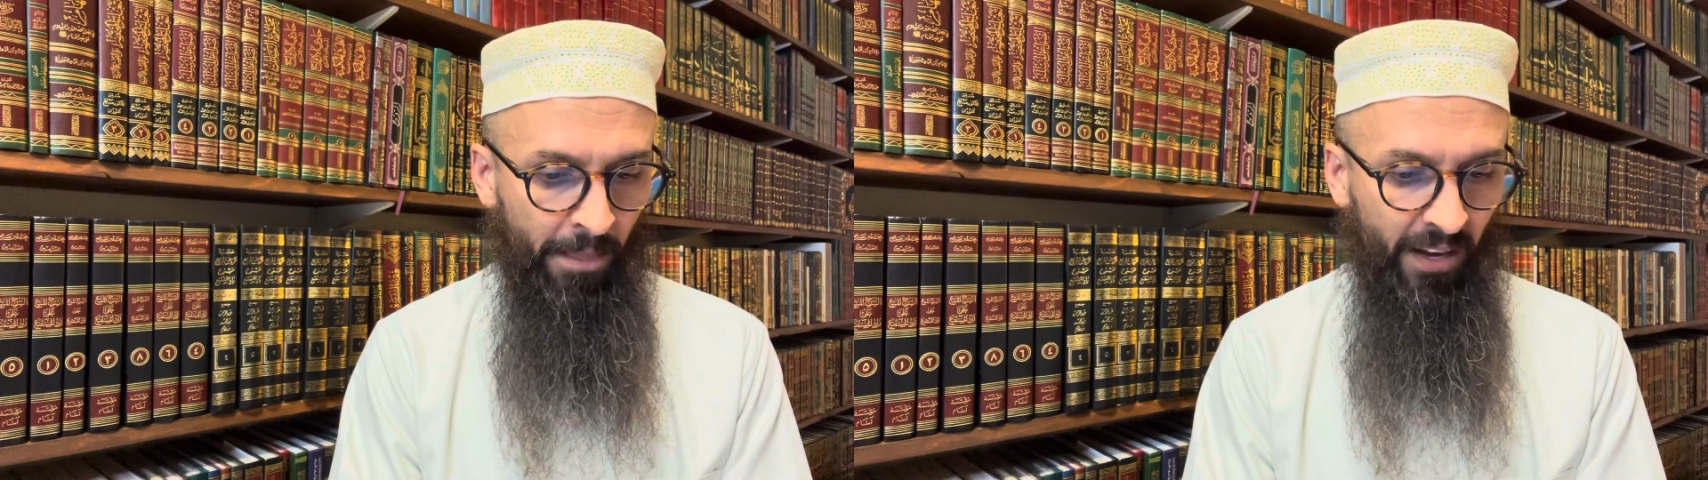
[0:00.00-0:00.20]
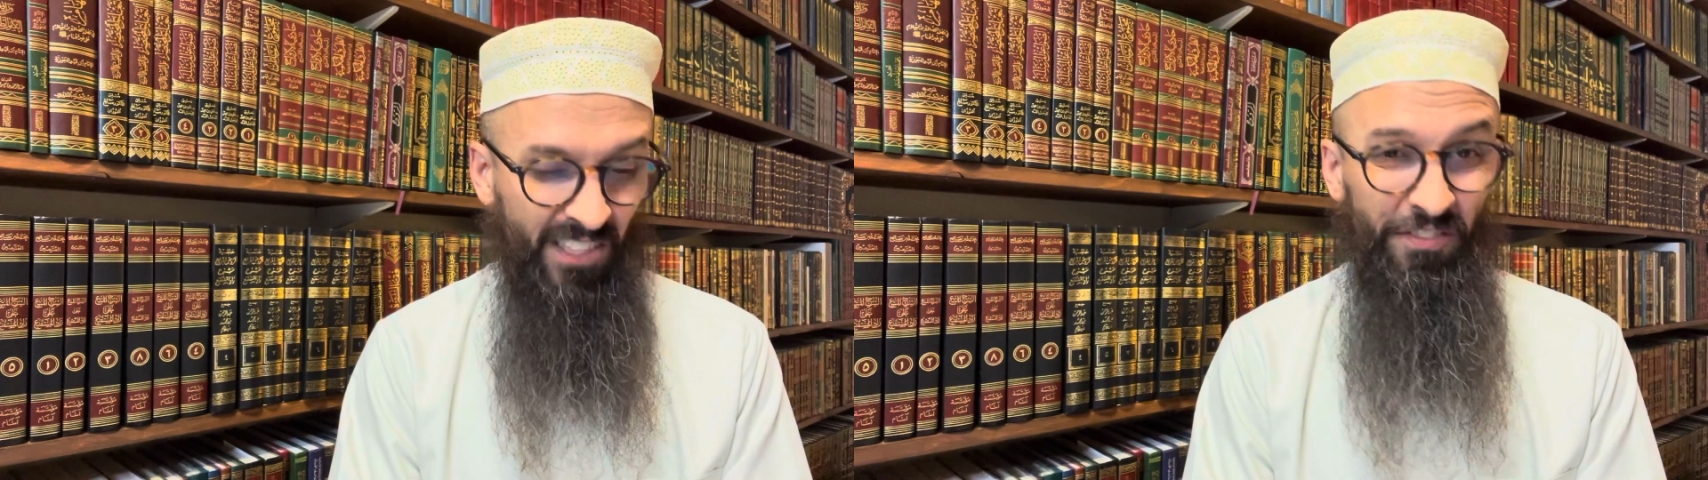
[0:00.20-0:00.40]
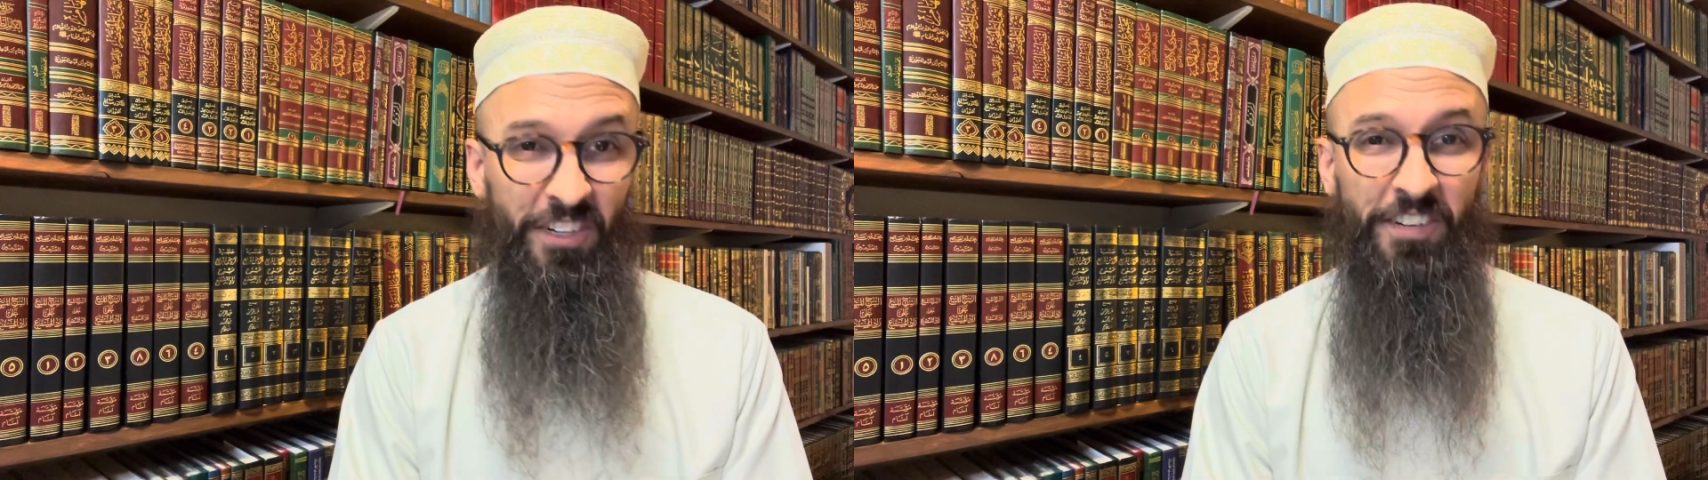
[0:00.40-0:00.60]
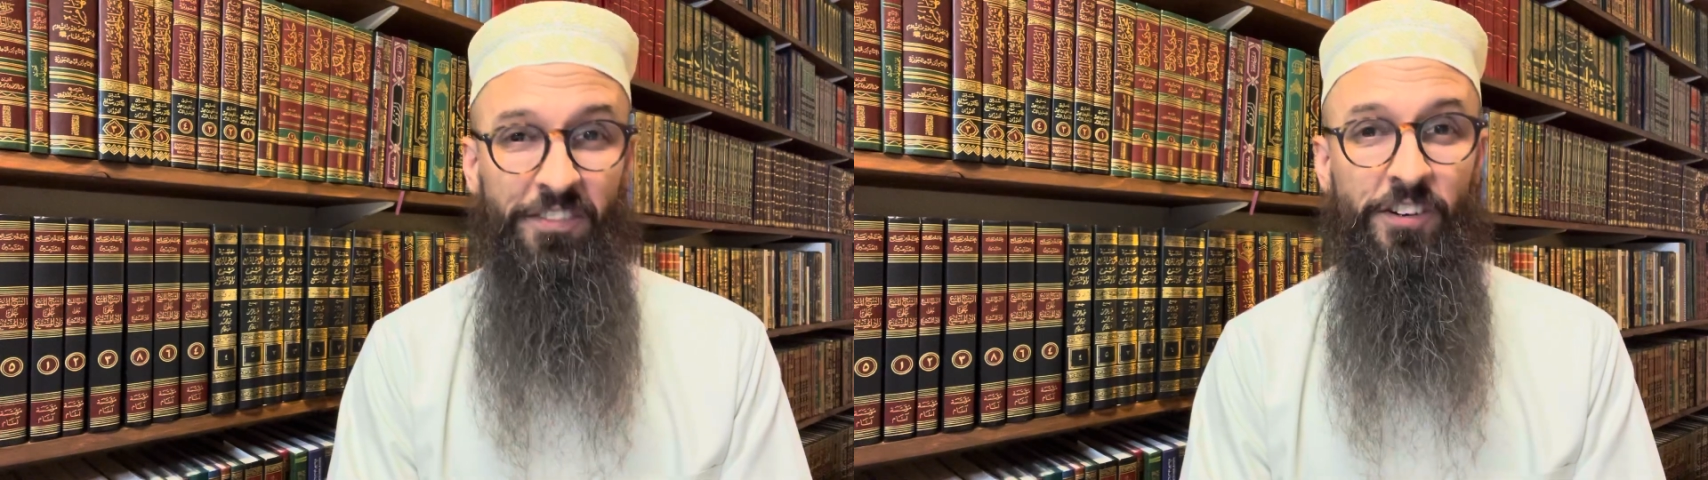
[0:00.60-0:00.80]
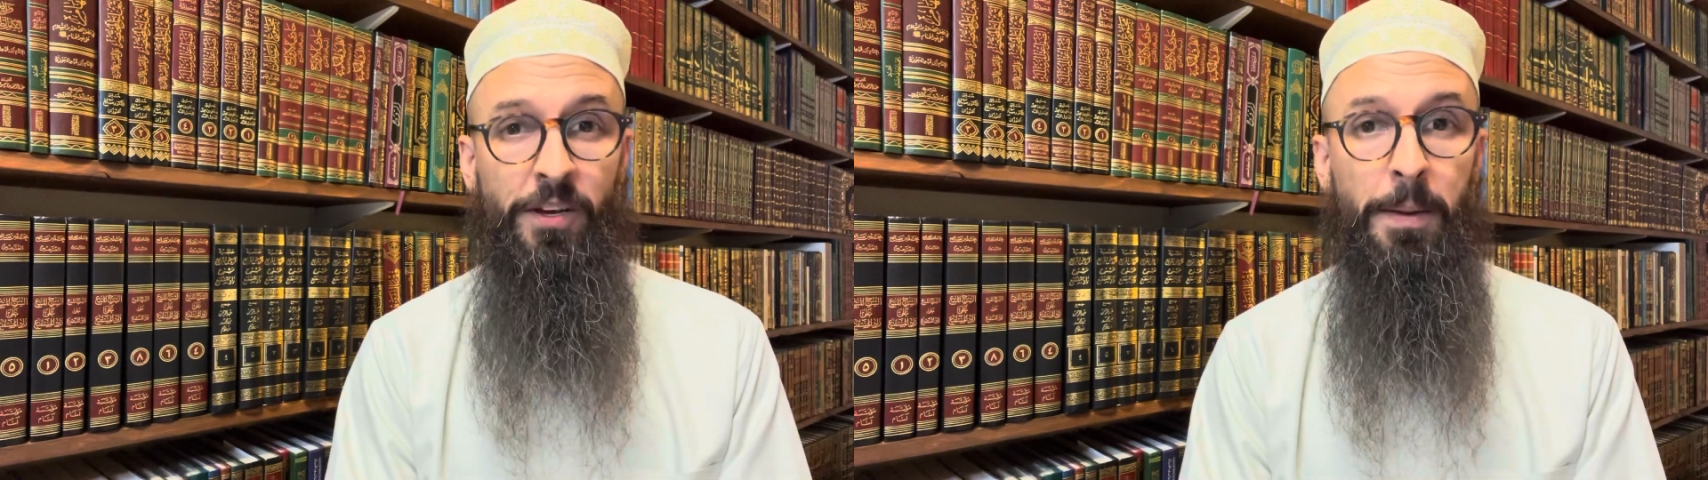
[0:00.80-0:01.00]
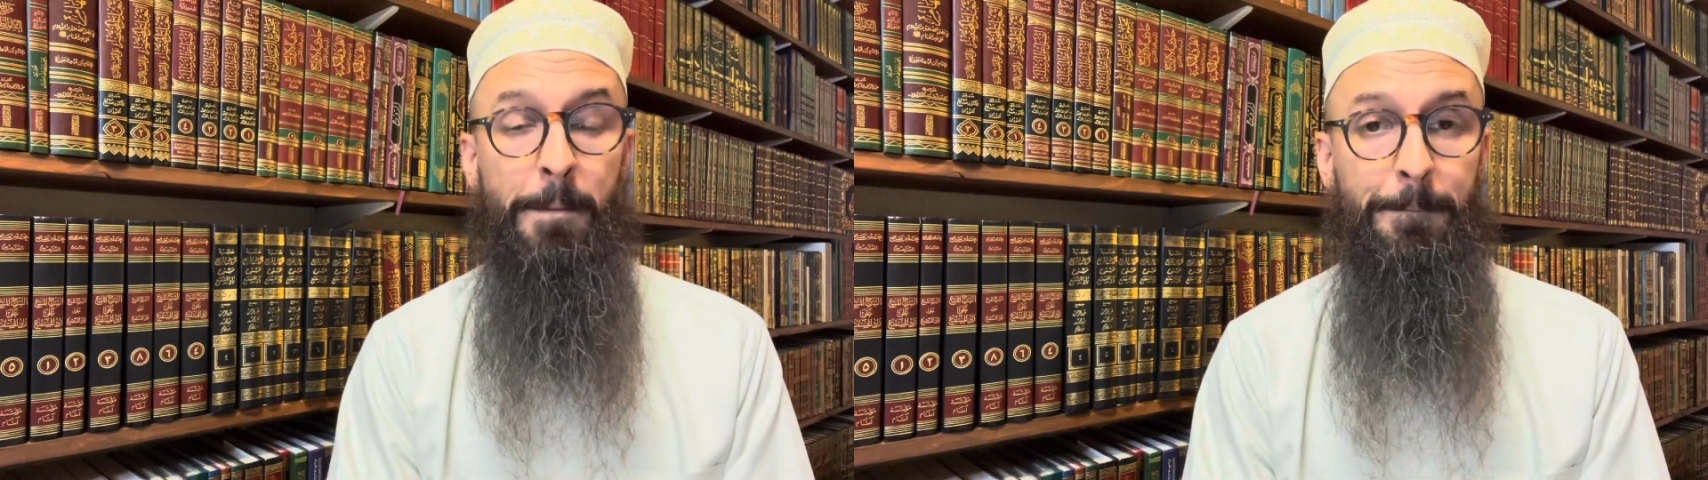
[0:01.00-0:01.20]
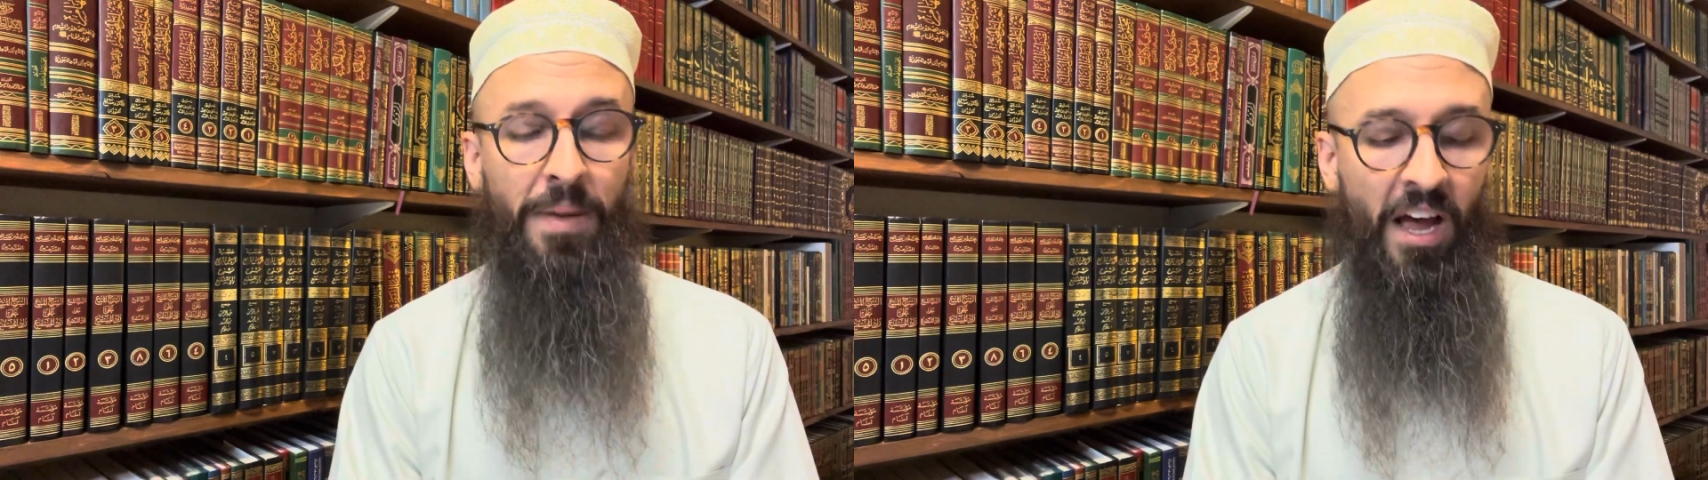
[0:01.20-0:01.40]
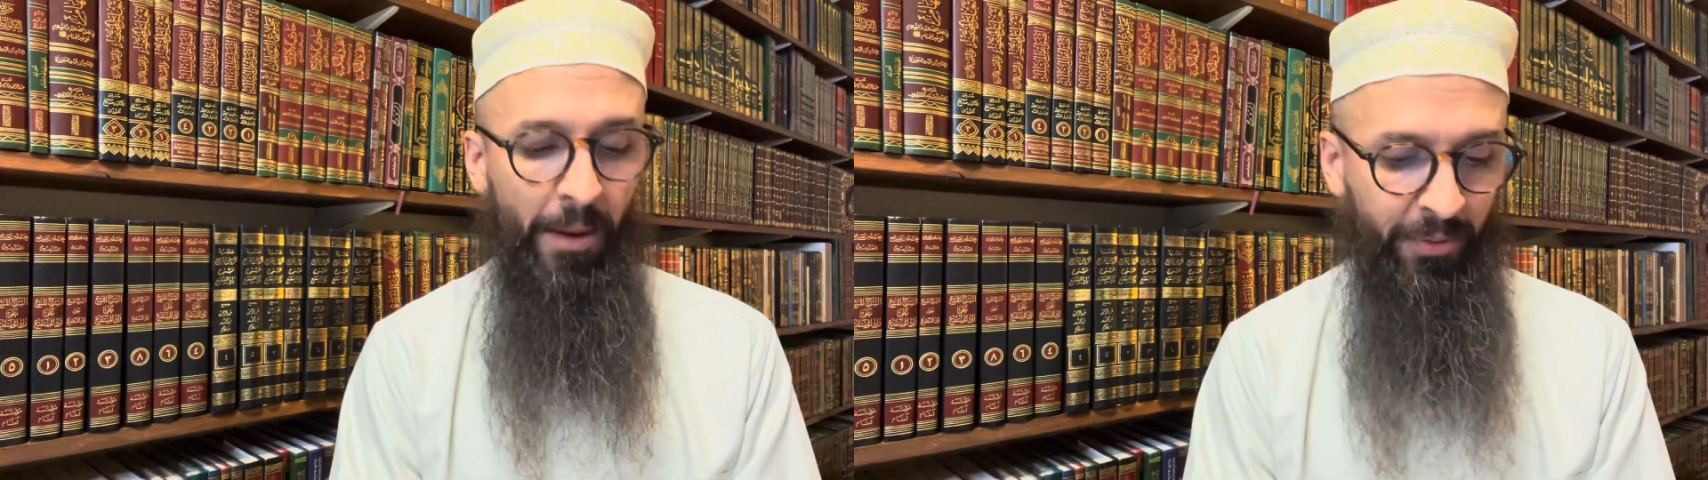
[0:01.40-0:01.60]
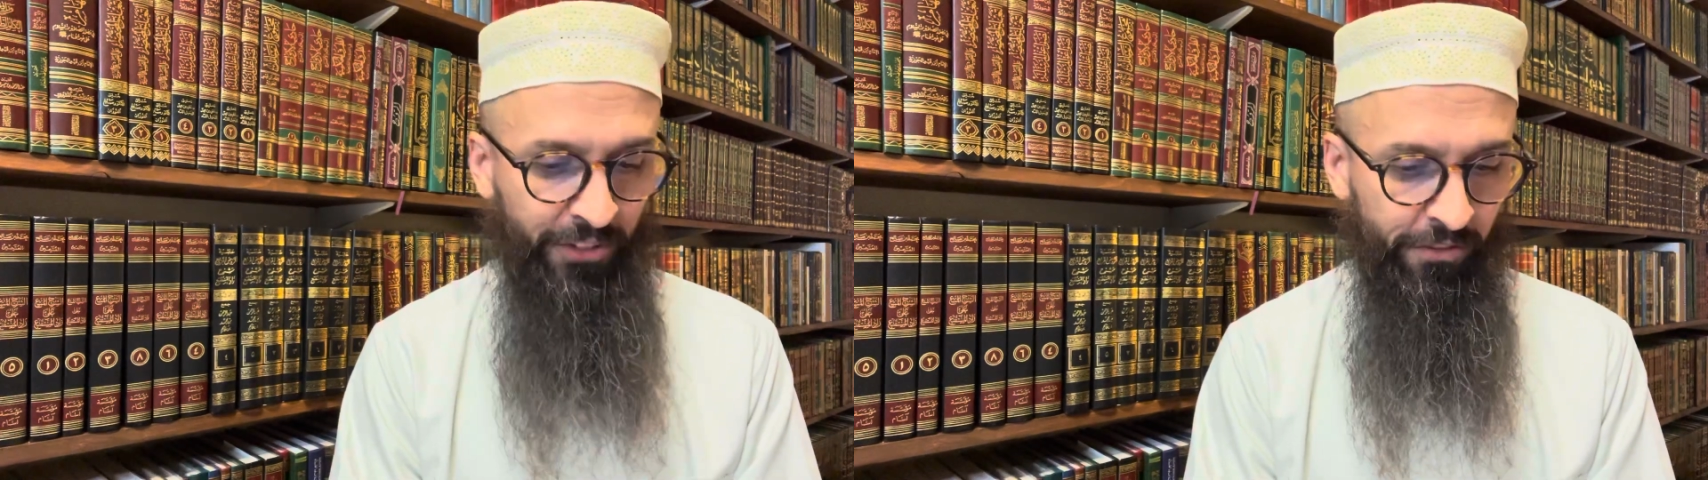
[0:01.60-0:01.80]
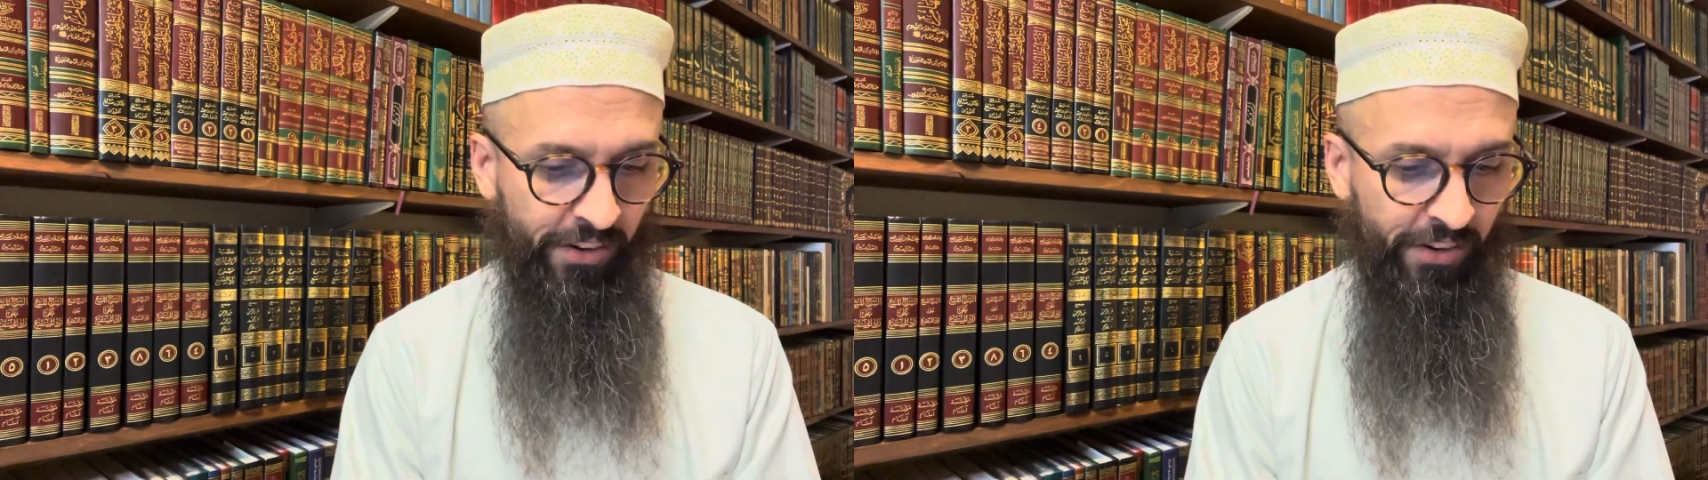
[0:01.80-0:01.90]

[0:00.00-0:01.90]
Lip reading: It's a very, very popular,